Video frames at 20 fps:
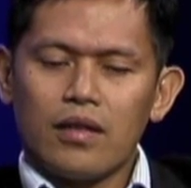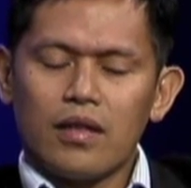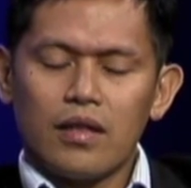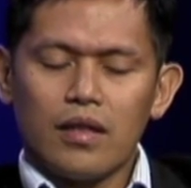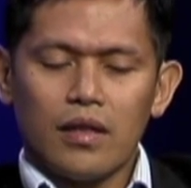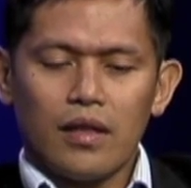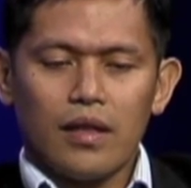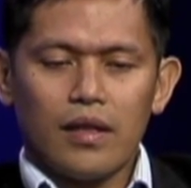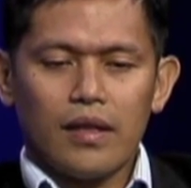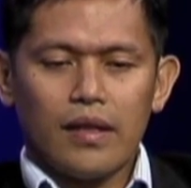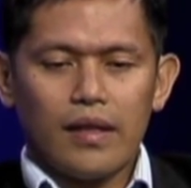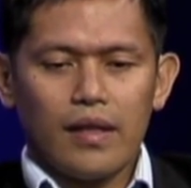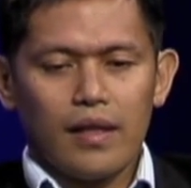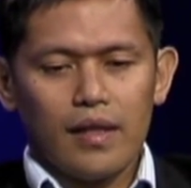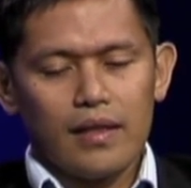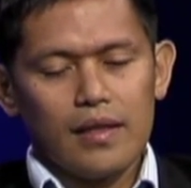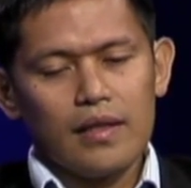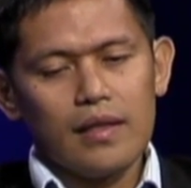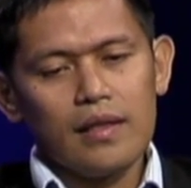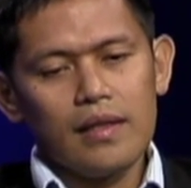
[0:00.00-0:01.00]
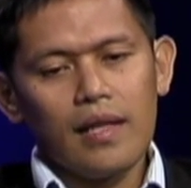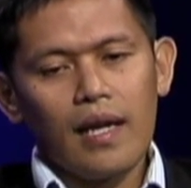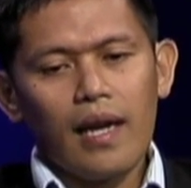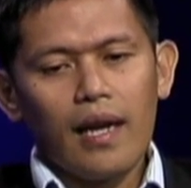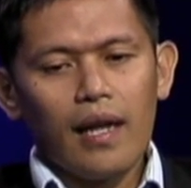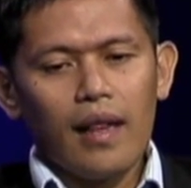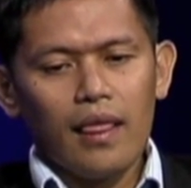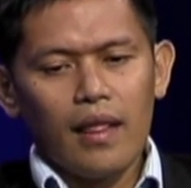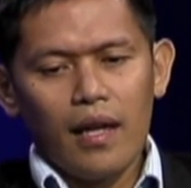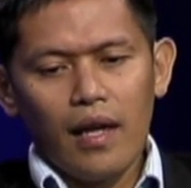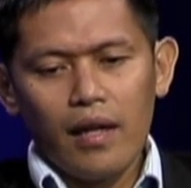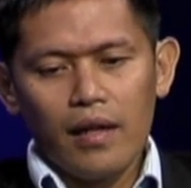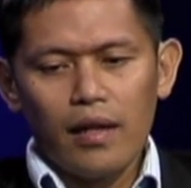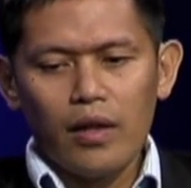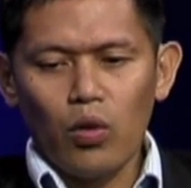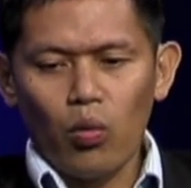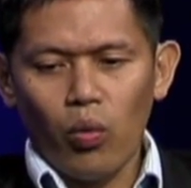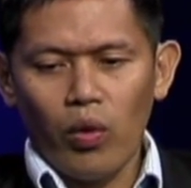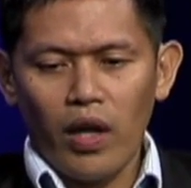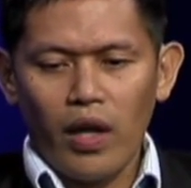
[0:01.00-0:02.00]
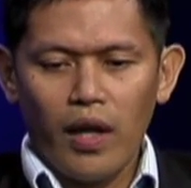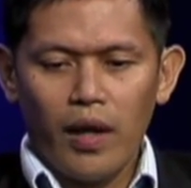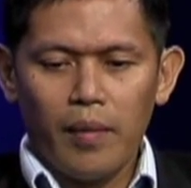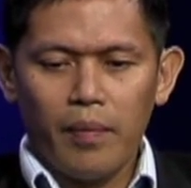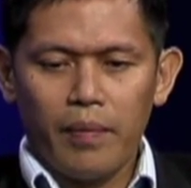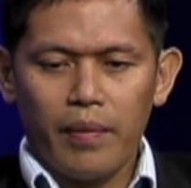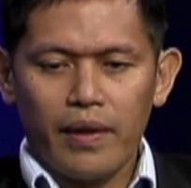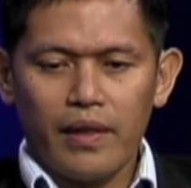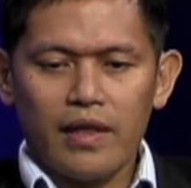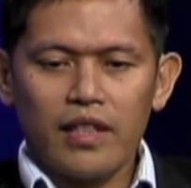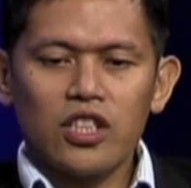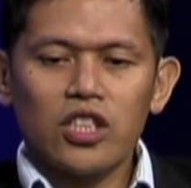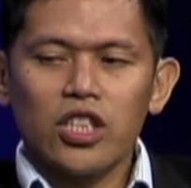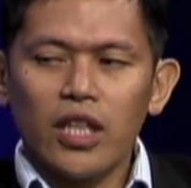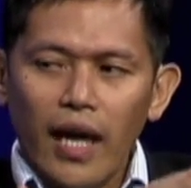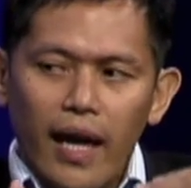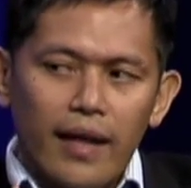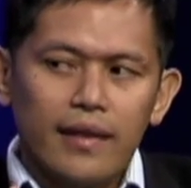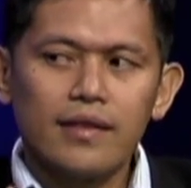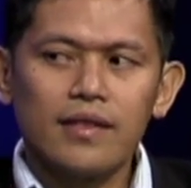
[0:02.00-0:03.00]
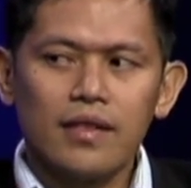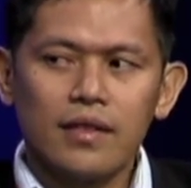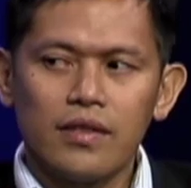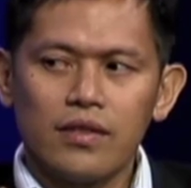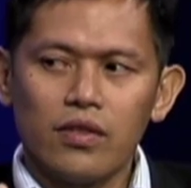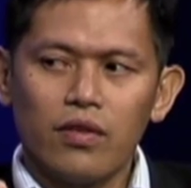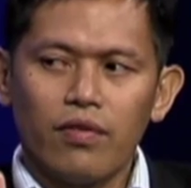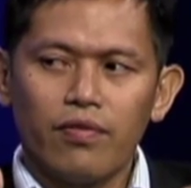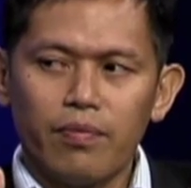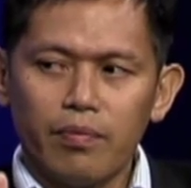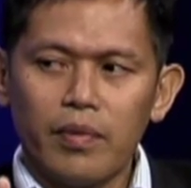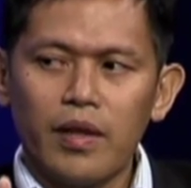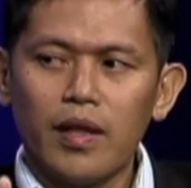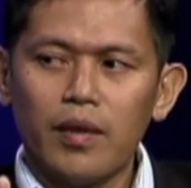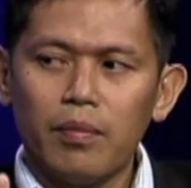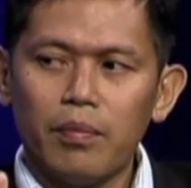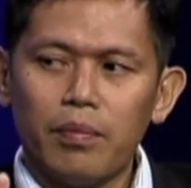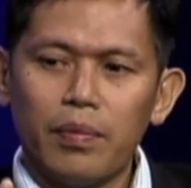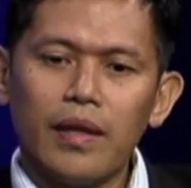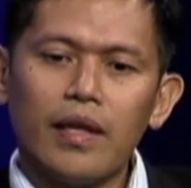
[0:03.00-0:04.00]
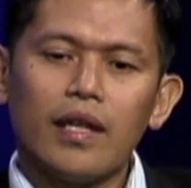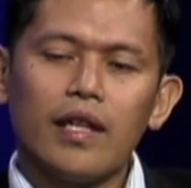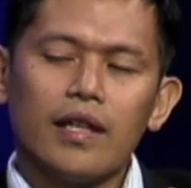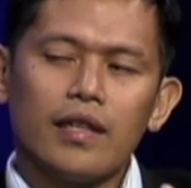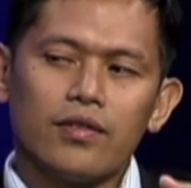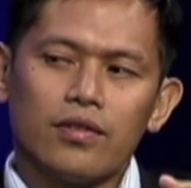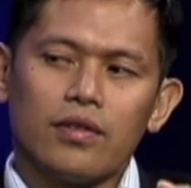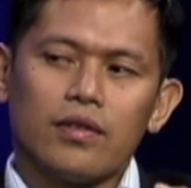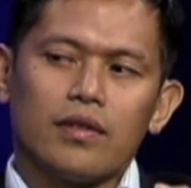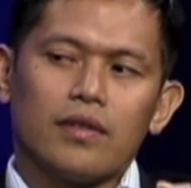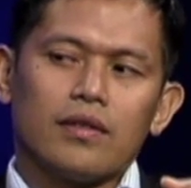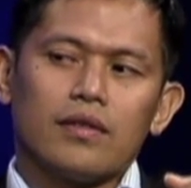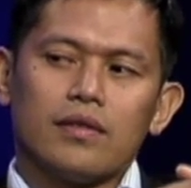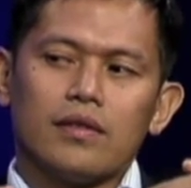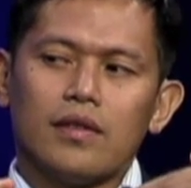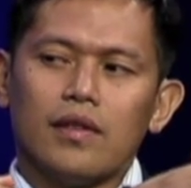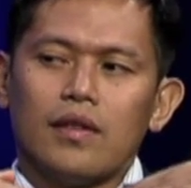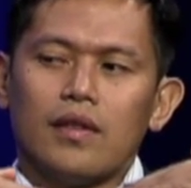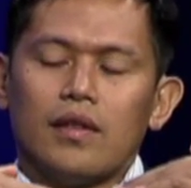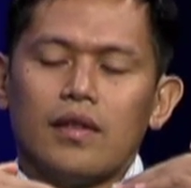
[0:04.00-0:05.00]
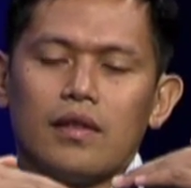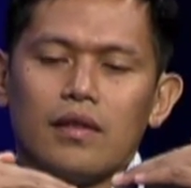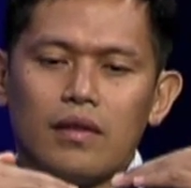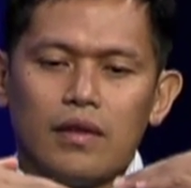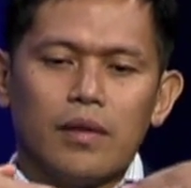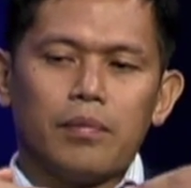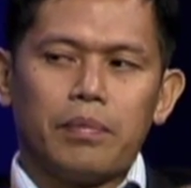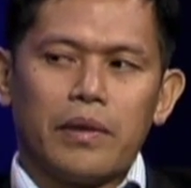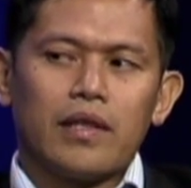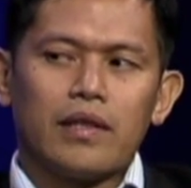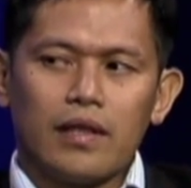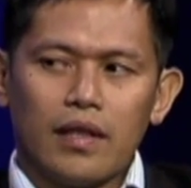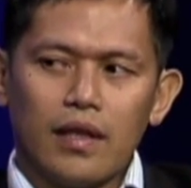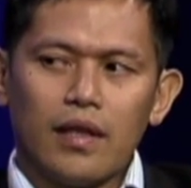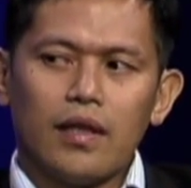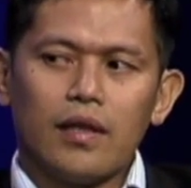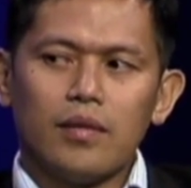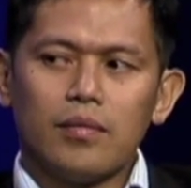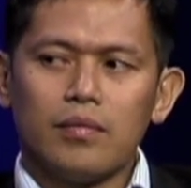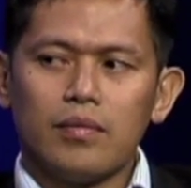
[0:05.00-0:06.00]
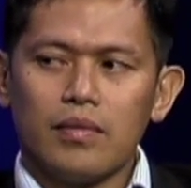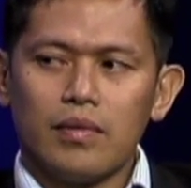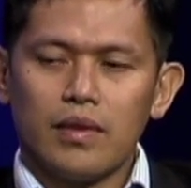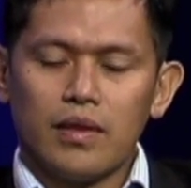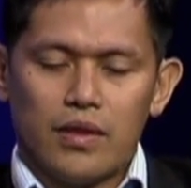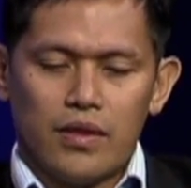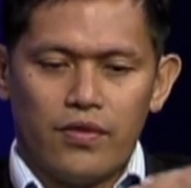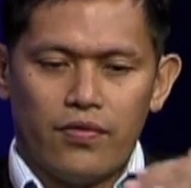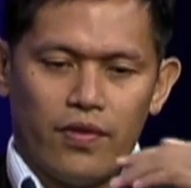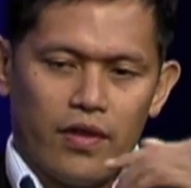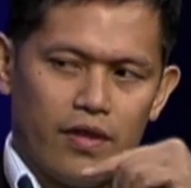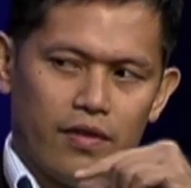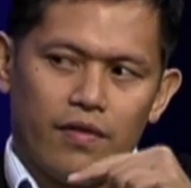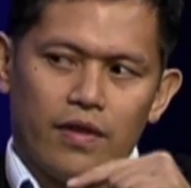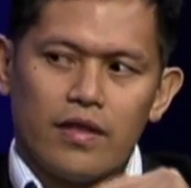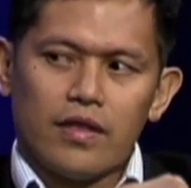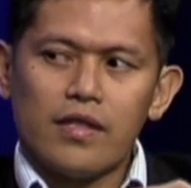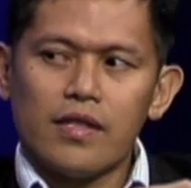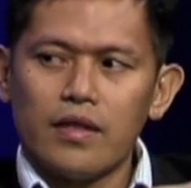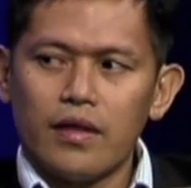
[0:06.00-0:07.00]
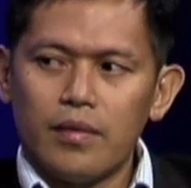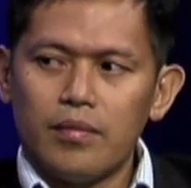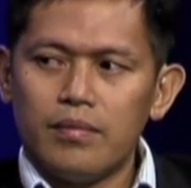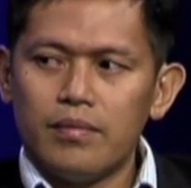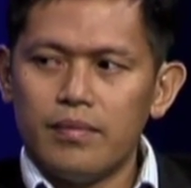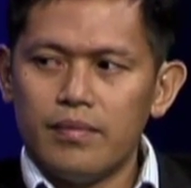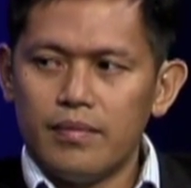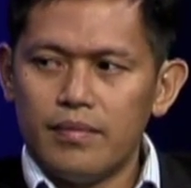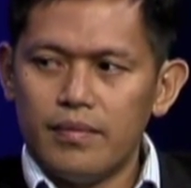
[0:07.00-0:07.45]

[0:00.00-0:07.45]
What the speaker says: Not allowed in a way, but the chances of me being into the Olympic team is very, very slim.